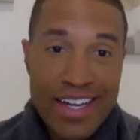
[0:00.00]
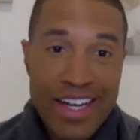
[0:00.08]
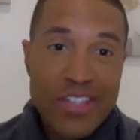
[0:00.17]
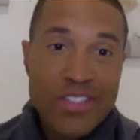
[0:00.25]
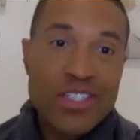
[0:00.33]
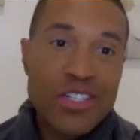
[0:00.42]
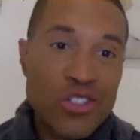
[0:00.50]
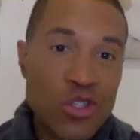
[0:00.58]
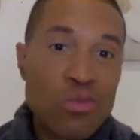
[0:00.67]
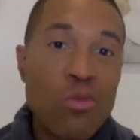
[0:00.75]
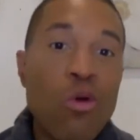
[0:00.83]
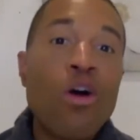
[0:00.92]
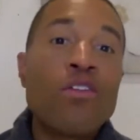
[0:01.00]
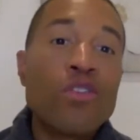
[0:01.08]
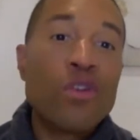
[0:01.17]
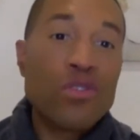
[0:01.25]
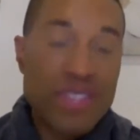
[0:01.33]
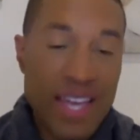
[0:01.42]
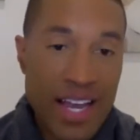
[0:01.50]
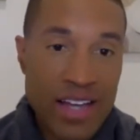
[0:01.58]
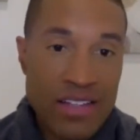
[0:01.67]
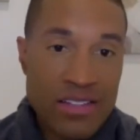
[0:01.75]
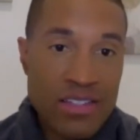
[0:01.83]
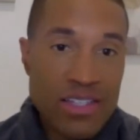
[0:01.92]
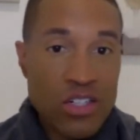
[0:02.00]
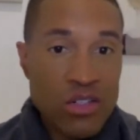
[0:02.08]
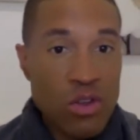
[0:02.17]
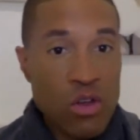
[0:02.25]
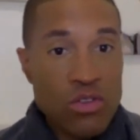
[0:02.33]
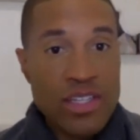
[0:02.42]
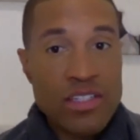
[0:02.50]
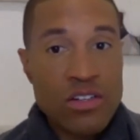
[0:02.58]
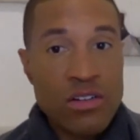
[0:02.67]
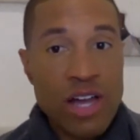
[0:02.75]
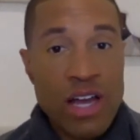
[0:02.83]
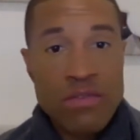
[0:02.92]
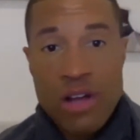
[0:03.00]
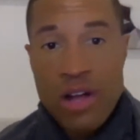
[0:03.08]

to do more of those things, schedule those things in your life.